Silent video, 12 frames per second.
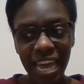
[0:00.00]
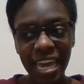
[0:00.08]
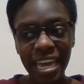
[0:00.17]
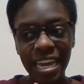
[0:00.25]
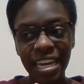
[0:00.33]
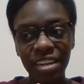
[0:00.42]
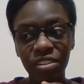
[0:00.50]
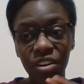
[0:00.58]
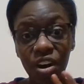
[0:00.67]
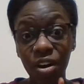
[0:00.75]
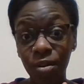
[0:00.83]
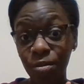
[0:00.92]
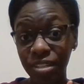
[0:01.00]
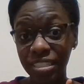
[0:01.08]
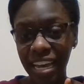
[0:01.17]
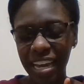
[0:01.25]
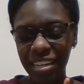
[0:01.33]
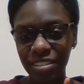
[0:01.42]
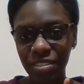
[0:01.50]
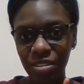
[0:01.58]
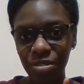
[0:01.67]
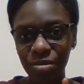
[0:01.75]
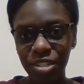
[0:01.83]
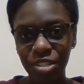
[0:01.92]
and Hogwarts
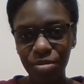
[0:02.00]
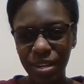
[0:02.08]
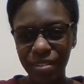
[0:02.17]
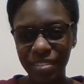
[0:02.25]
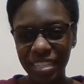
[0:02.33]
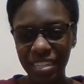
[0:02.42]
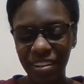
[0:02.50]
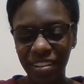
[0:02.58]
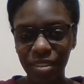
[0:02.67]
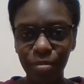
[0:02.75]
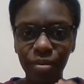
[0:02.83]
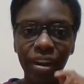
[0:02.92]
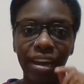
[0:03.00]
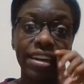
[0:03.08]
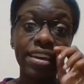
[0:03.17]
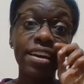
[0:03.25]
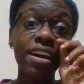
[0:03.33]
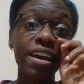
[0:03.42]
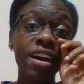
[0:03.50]
Castle, which you might have seen on the bracket,